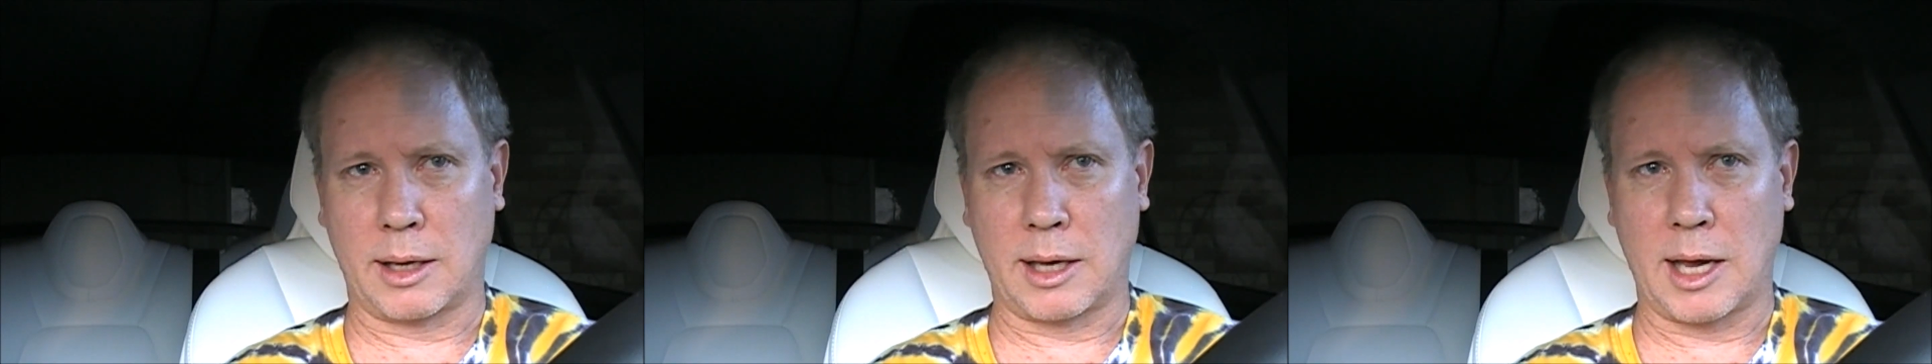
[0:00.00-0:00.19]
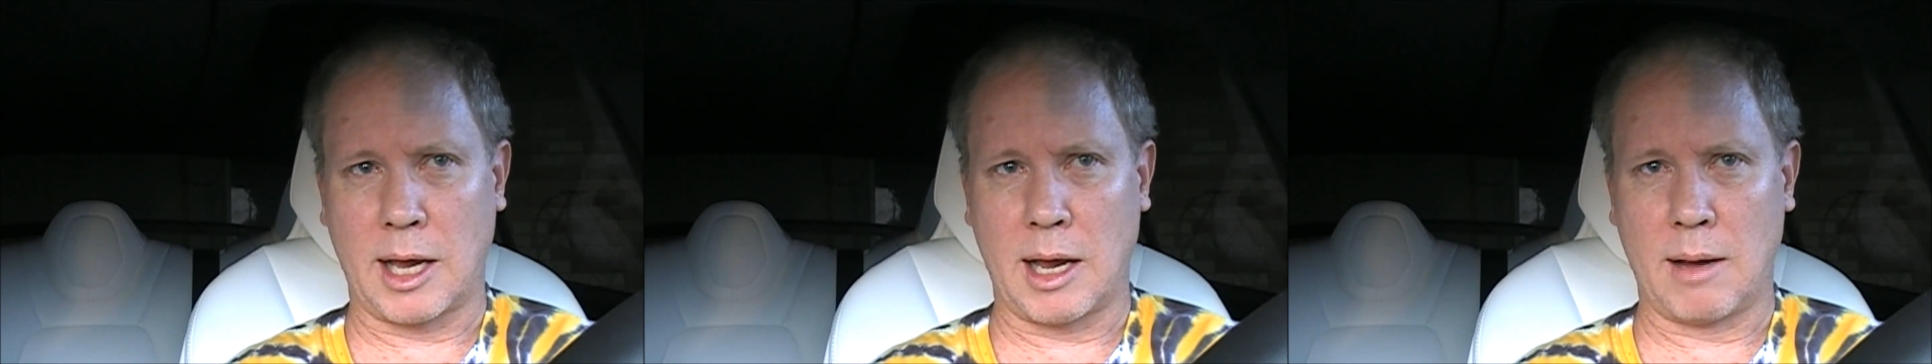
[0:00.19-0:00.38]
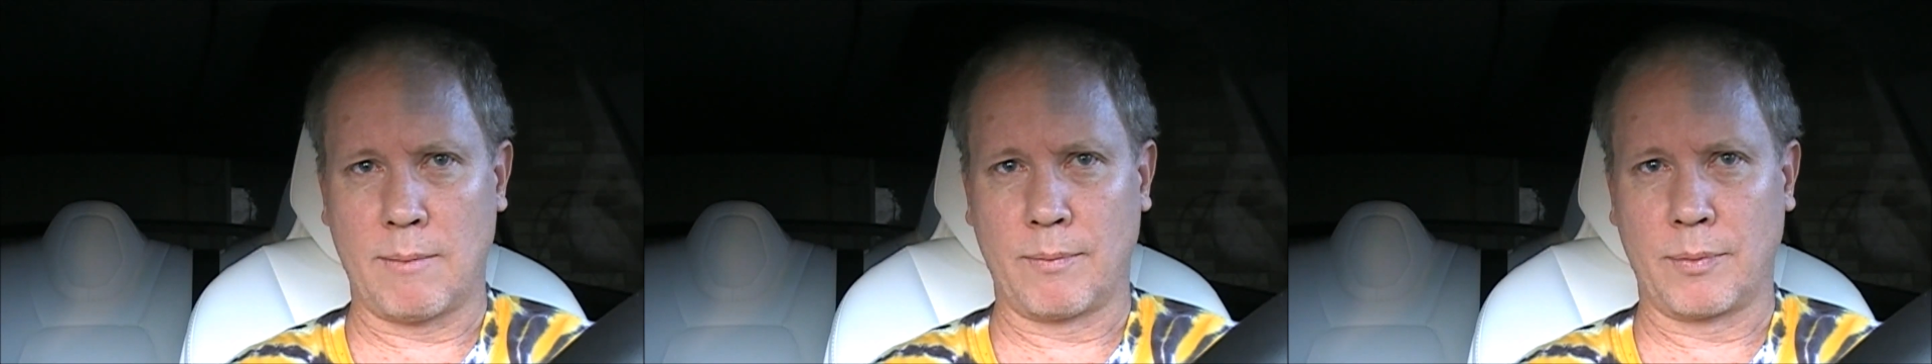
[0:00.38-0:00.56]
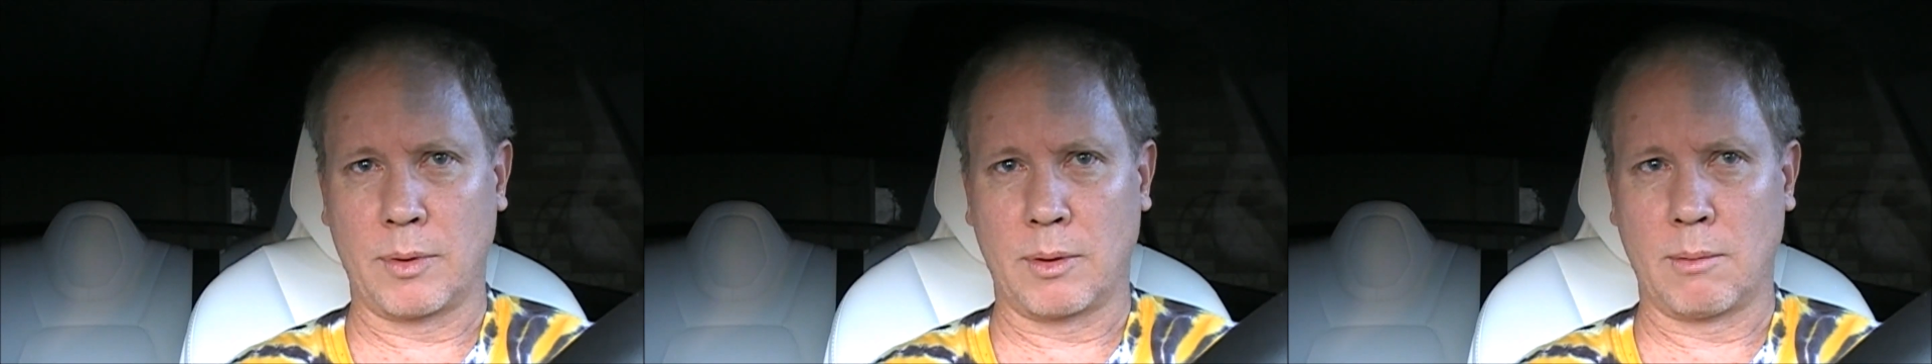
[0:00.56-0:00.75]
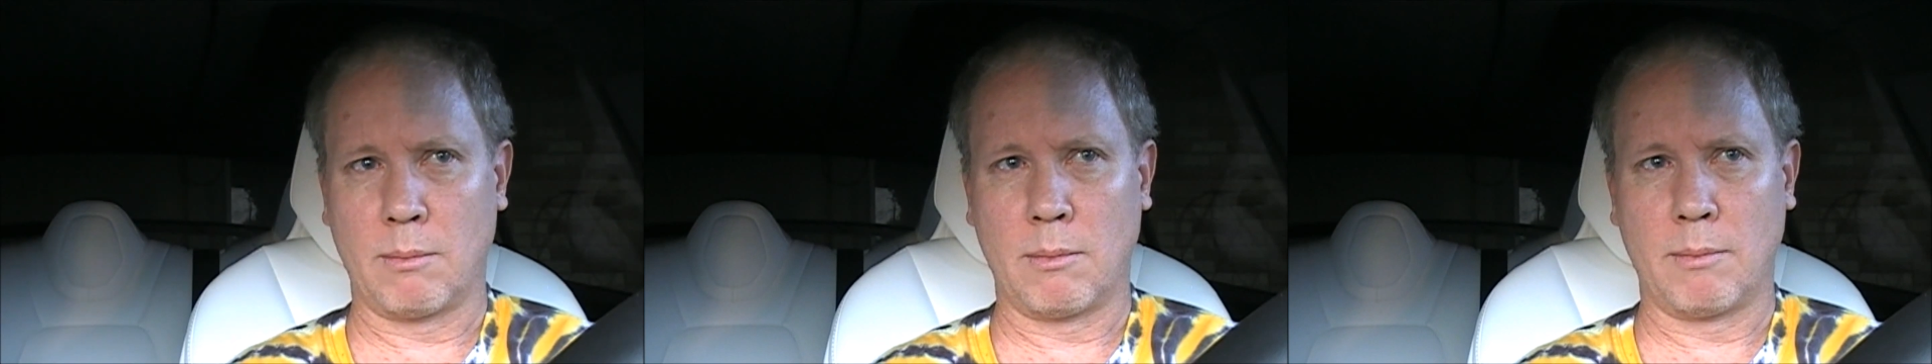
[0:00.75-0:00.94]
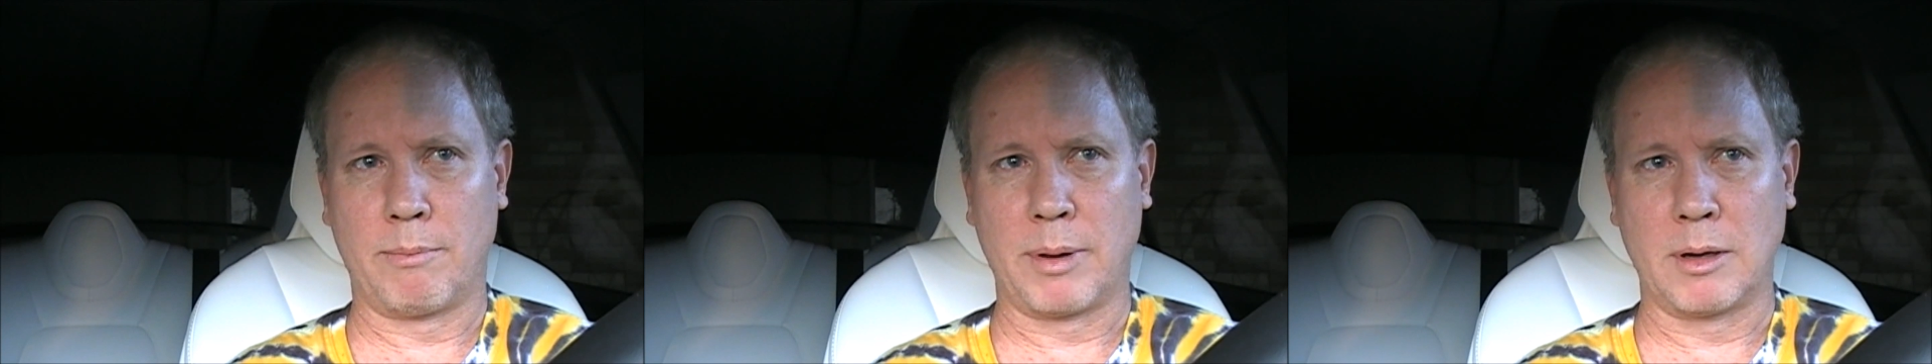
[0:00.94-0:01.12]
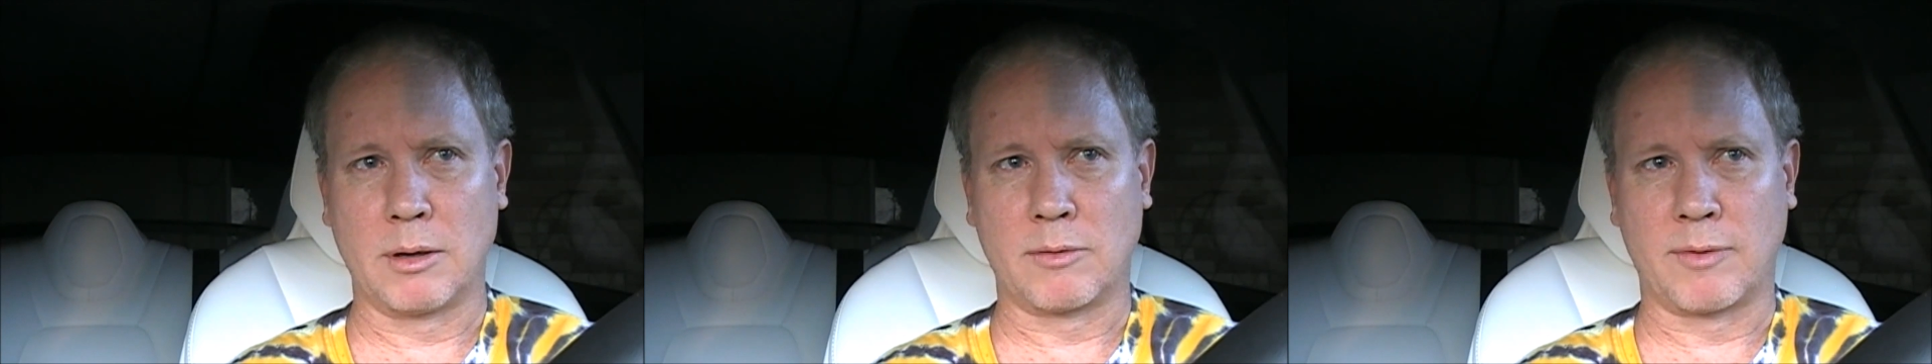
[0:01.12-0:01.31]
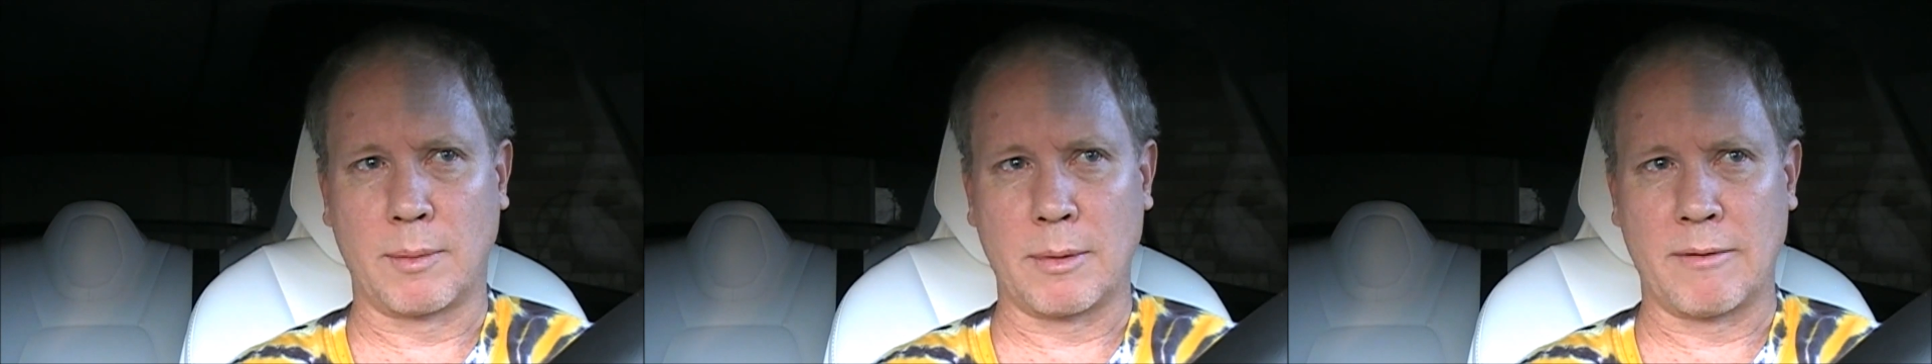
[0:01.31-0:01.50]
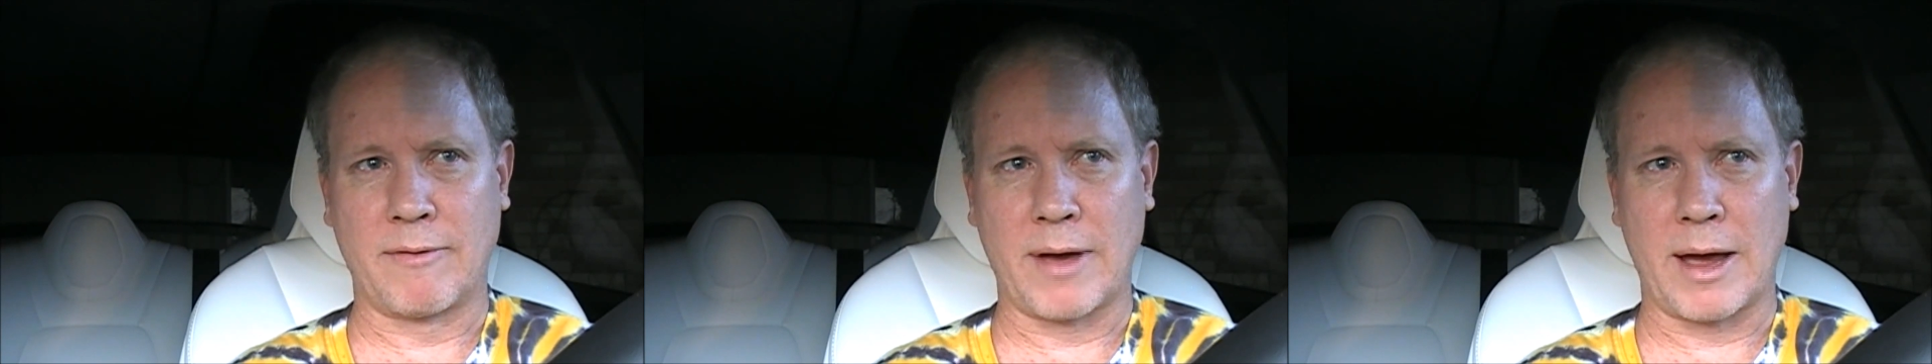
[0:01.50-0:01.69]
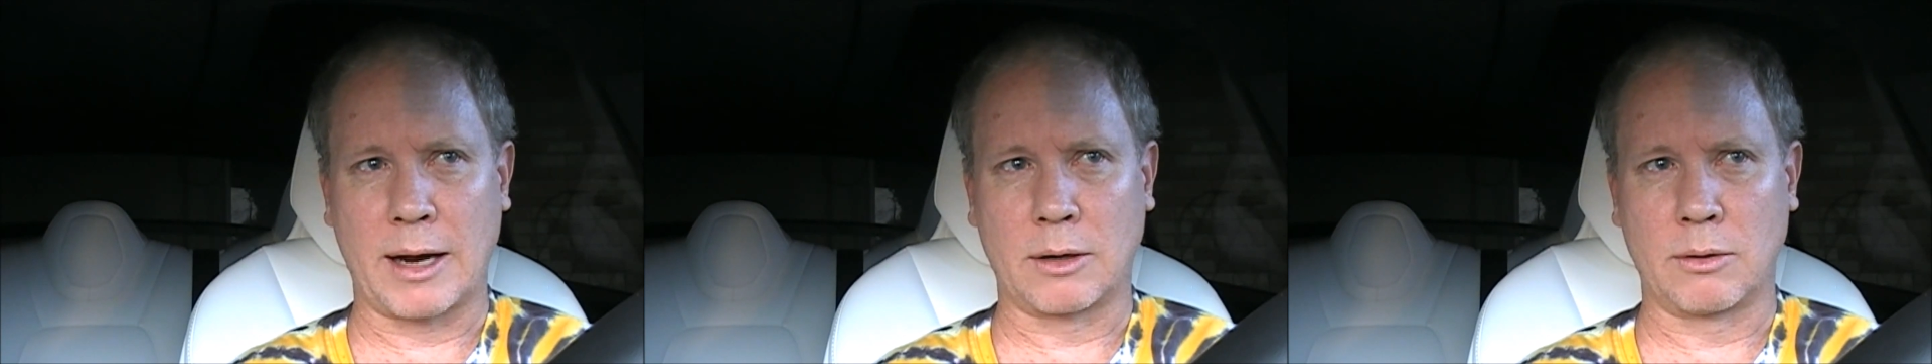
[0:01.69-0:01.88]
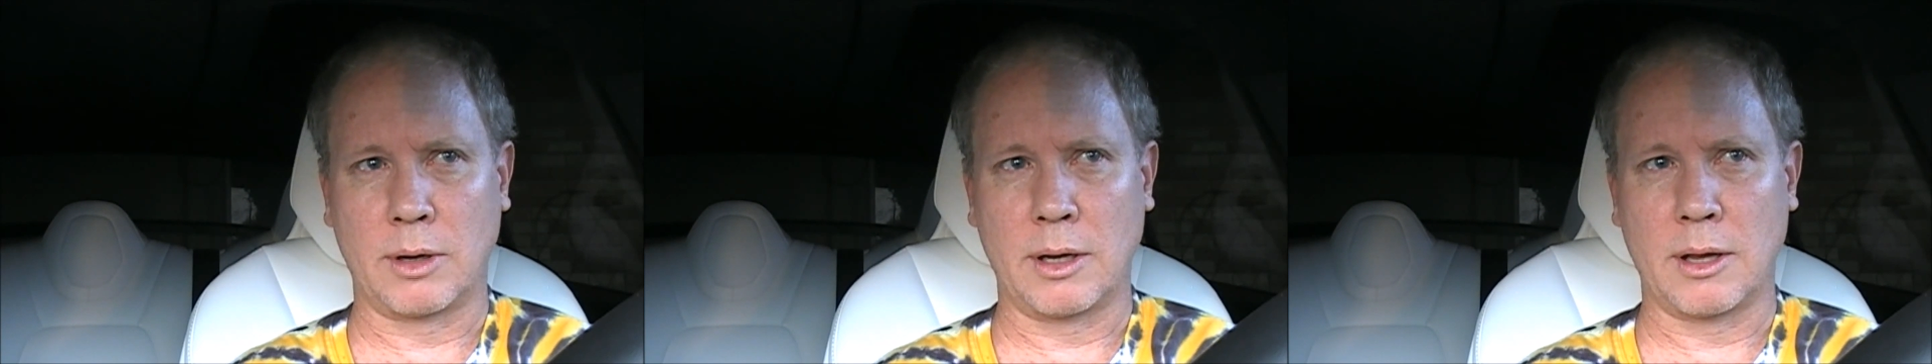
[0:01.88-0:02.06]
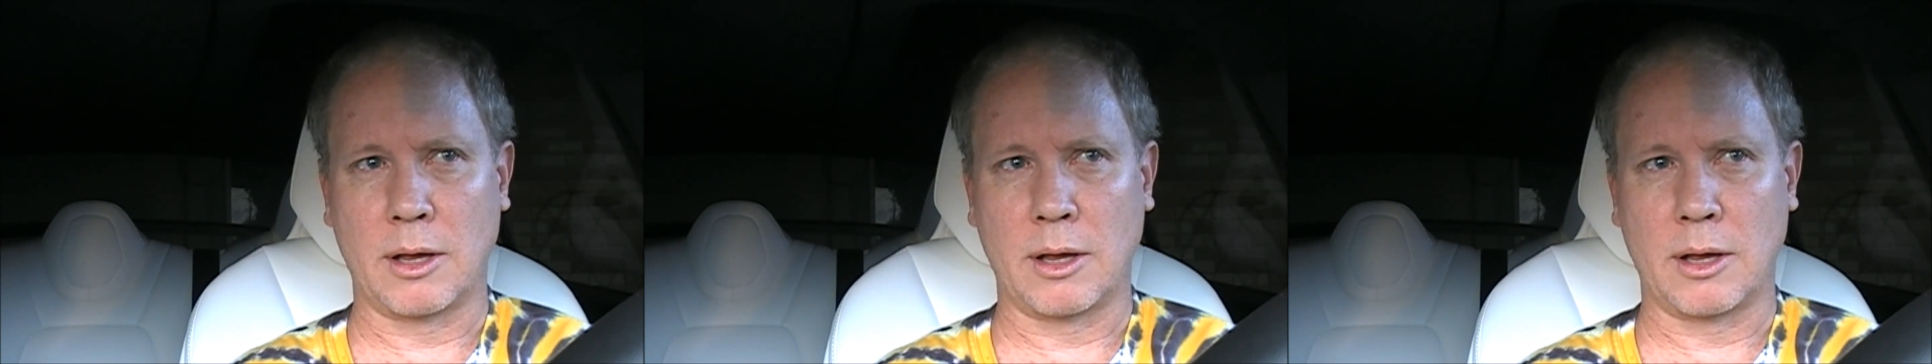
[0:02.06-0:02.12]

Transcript: came pinched from the factory.